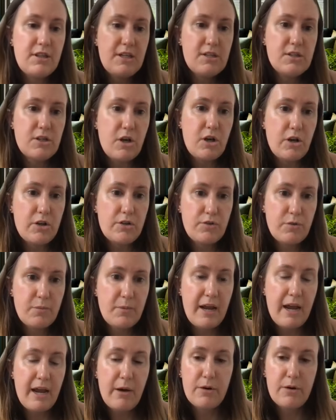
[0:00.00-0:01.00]
these calls from
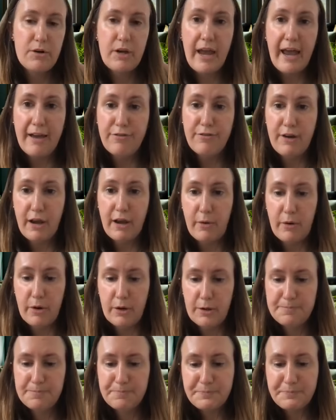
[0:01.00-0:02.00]
an hour to half an
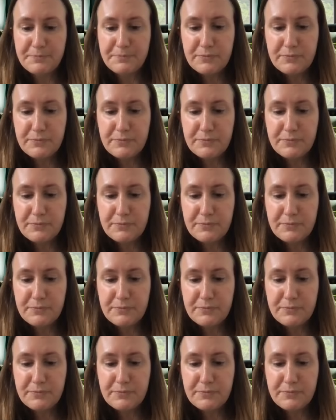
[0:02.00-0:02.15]
hour.